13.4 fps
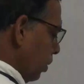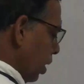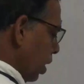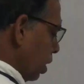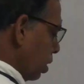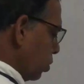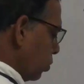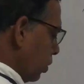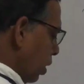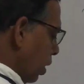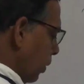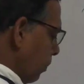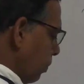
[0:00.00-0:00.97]
by
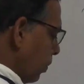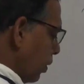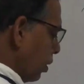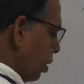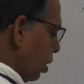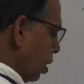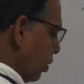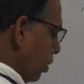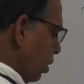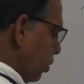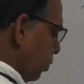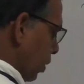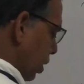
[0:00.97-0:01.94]
3 equal
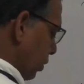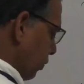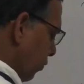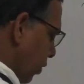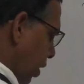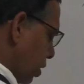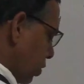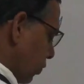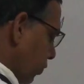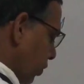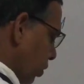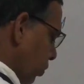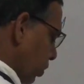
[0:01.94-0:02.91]
to 1. First of
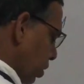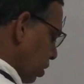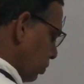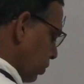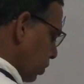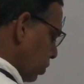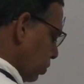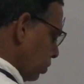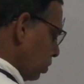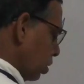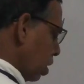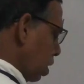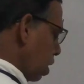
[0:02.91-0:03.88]
all, what you have to do,
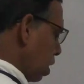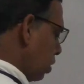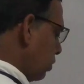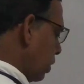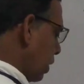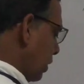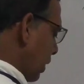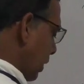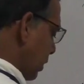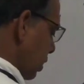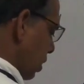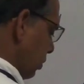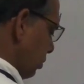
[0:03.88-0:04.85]
you take the
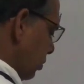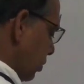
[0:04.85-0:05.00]
LCM.